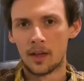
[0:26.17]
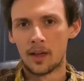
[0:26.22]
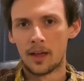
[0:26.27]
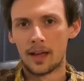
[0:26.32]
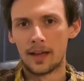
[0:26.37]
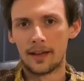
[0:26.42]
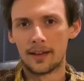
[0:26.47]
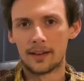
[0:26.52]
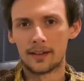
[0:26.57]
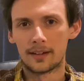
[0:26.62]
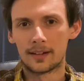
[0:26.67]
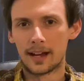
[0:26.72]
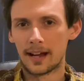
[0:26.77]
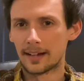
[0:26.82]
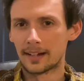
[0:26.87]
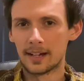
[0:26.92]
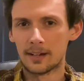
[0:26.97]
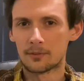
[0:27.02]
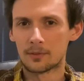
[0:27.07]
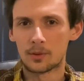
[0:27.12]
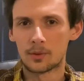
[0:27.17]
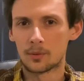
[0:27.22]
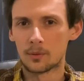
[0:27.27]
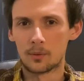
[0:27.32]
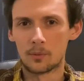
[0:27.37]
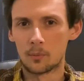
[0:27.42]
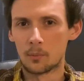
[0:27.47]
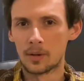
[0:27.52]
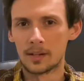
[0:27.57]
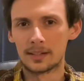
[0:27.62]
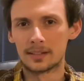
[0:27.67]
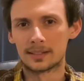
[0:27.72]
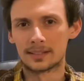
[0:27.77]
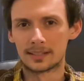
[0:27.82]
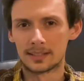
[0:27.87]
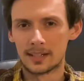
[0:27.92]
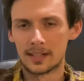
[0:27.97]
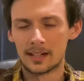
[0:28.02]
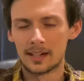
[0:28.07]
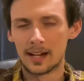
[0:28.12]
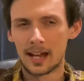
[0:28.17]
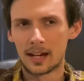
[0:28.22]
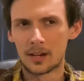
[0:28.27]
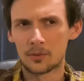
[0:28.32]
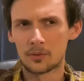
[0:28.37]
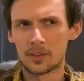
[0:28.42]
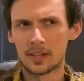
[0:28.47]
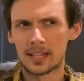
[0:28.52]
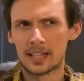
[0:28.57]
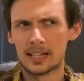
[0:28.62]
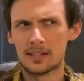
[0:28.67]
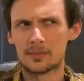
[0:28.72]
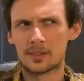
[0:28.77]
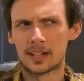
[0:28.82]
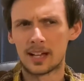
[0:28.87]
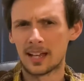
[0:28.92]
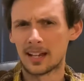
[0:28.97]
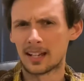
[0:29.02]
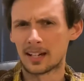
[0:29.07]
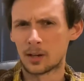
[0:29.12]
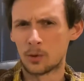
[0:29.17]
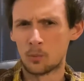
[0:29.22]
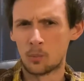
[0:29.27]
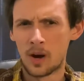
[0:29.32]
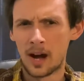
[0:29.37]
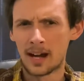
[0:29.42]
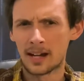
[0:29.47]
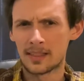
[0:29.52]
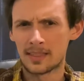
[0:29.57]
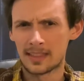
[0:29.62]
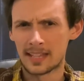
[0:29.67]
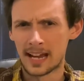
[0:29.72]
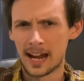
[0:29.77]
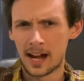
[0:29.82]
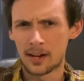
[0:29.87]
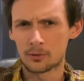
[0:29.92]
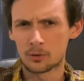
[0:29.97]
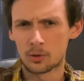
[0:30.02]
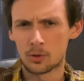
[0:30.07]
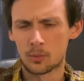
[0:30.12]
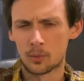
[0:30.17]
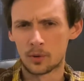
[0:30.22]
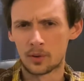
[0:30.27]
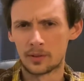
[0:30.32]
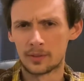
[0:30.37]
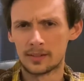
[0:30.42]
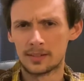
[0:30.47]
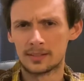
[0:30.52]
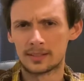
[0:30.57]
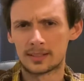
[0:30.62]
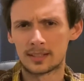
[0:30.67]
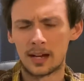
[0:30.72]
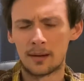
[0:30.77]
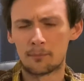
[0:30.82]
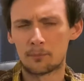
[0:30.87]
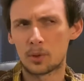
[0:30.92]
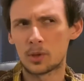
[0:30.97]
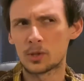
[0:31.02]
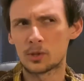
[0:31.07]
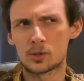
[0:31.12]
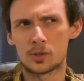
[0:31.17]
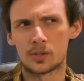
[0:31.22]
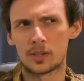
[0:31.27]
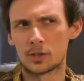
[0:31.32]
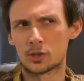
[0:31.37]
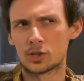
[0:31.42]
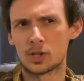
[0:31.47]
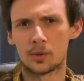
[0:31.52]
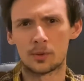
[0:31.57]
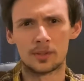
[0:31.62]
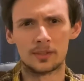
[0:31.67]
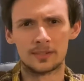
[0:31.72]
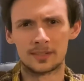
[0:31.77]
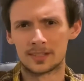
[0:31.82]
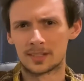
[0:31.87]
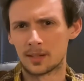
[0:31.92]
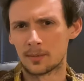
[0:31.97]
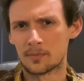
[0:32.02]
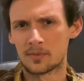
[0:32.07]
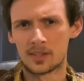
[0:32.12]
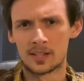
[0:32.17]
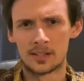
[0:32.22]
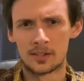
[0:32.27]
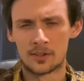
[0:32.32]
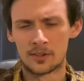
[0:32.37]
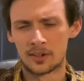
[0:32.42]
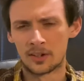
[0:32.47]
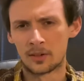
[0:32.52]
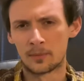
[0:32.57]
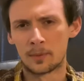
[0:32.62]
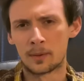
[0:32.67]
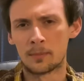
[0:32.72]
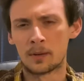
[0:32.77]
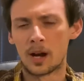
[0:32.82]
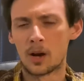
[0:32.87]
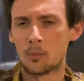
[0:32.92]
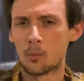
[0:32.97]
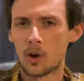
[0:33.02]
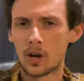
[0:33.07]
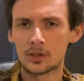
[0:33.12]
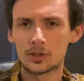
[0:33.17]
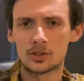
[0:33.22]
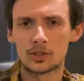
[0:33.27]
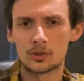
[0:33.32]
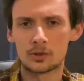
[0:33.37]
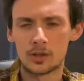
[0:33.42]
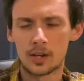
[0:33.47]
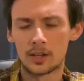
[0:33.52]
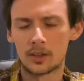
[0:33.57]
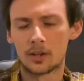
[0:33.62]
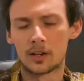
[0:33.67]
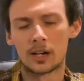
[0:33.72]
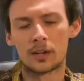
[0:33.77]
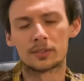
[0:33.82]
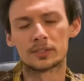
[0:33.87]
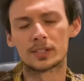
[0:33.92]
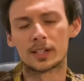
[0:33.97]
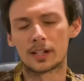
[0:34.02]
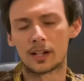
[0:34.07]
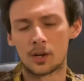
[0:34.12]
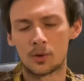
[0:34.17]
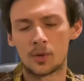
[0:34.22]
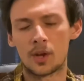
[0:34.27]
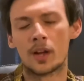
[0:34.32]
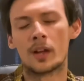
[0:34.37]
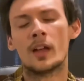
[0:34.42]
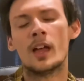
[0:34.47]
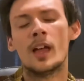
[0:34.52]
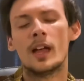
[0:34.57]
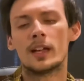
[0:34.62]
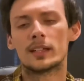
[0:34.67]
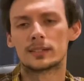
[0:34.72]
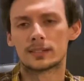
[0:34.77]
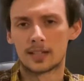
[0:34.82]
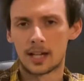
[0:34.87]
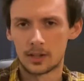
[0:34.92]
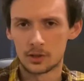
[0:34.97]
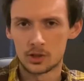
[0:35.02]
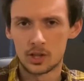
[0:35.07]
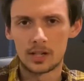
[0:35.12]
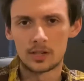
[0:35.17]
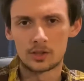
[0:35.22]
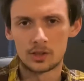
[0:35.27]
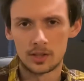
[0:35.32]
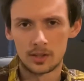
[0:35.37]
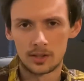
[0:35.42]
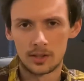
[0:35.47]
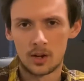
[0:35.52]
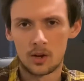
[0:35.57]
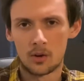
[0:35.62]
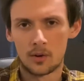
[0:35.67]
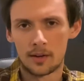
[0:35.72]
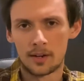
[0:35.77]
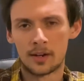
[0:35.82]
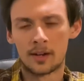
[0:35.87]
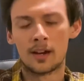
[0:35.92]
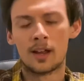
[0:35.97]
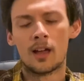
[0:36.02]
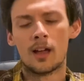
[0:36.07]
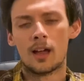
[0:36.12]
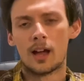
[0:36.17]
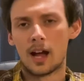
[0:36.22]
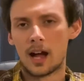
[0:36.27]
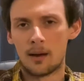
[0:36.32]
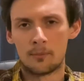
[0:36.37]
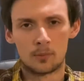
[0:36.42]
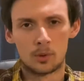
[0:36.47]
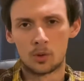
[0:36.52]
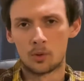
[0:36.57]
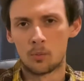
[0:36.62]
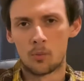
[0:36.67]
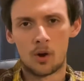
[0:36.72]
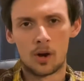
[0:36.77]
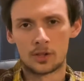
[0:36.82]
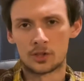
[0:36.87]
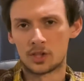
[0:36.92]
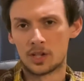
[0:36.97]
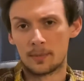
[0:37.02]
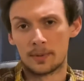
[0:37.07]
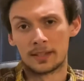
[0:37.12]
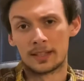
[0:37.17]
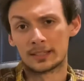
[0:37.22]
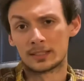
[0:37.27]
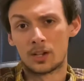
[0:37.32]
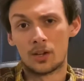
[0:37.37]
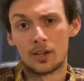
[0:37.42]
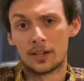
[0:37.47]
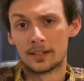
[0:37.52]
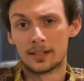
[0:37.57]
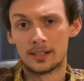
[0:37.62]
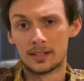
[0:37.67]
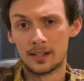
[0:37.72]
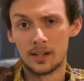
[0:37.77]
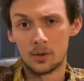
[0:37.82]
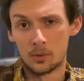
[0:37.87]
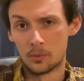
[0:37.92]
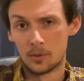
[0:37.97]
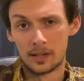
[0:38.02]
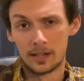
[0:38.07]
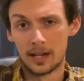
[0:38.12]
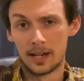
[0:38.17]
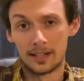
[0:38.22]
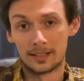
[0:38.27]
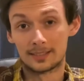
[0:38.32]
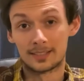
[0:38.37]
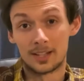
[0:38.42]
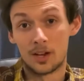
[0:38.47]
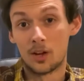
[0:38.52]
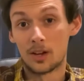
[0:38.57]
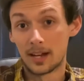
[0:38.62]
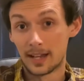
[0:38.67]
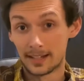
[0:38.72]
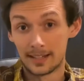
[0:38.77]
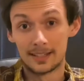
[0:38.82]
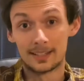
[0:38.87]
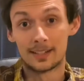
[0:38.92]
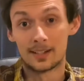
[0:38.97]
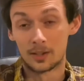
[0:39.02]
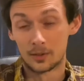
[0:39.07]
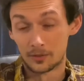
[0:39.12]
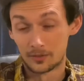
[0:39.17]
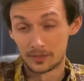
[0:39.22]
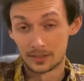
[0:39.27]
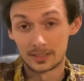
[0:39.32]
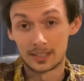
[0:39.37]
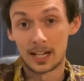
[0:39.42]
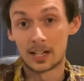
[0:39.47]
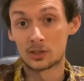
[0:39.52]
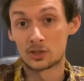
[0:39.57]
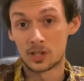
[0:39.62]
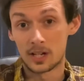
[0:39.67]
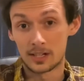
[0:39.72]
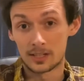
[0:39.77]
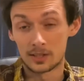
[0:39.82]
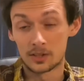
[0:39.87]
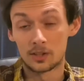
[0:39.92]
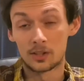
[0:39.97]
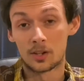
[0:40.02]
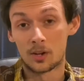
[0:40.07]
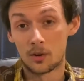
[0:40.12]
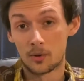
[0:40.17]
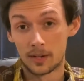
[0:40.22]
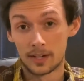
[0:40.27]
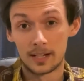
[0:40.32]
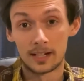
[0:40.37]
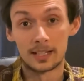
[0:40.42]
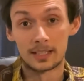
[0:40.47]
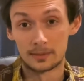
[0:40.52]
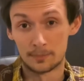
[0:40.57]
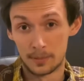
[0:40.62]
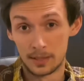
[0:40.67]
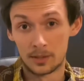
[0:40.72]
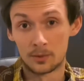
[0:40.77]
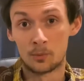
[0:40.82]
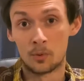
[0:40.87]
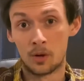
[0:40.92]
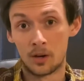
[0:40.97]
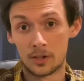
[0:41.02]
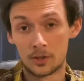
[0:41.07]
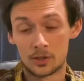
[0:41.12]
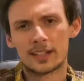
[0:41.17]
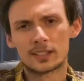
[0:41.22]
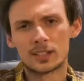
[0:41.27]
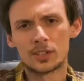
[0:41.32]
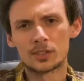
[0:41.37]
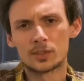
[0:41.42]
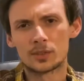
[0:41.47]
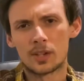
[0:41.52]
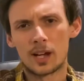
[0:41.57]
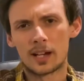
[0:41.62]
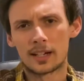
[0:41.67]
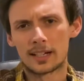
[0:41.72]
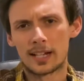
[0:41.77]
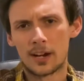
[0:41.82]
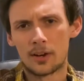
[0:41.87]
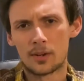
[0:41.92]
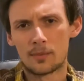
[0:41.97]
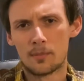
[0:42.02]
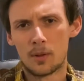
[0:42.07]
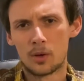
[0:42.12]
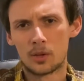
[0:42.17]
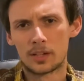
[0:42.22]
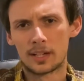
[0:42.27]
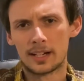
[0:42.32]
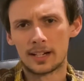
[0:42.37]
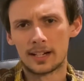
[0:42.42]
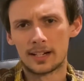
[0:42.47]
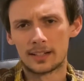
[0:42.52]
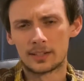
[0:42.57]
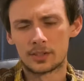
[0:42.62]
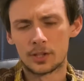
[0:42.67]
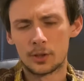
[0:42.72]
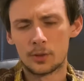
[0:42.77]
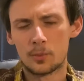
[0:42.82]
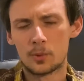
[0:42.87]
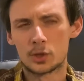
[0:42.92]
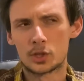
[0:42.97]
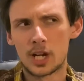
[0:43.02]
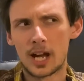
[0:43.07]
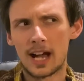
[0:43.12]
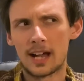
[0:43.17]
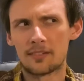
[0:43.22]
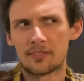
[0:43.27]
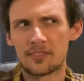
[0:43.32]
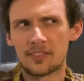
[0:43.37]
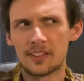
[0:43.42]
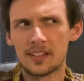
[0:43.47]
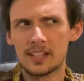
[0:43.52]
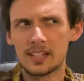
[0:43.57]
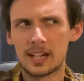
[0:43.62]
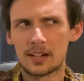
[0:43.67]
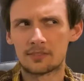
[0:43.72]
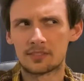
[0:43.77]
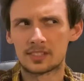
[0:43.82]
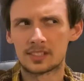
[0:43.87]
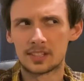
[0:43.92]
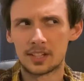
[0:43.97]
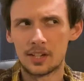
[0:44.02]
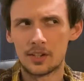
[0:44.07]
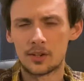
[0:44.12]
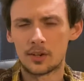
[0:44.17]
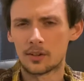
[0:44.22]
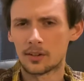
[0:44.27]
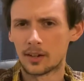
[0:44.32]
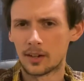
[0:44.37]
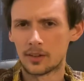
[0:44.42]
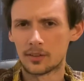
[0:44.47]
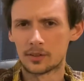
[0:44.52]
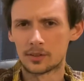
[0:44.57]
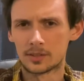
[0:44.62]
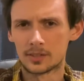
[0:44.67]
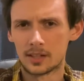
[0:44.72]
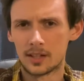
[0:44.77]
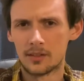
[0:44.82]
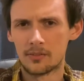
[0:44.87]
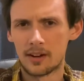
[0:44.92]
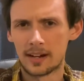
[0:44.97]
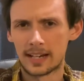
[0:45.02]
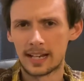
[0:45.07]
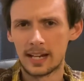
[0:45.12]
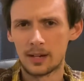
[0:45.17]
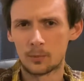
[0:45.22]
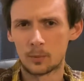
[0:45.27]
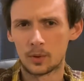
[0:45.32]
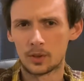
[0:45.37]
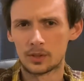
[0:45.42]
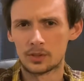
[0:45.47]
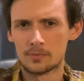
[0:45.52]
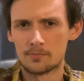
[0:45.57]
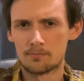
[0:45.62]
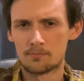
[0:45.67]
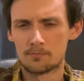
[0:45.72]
and I never went and seen it. I don't think it even got like a wide theatrical release. I'm pretty sure they showed it in some theater near me. But I watched the trailer and I was like, okay, it's got Jake Gyllenhaal in it. I'm going to watch it. I mean, that's all I need to know. That's all I need to know. If it's got Jake Gyllenhaal in it, it's being watched. It's also got Carrie Mulligan in it too, which I think I've seen her in other stuff. I can't really...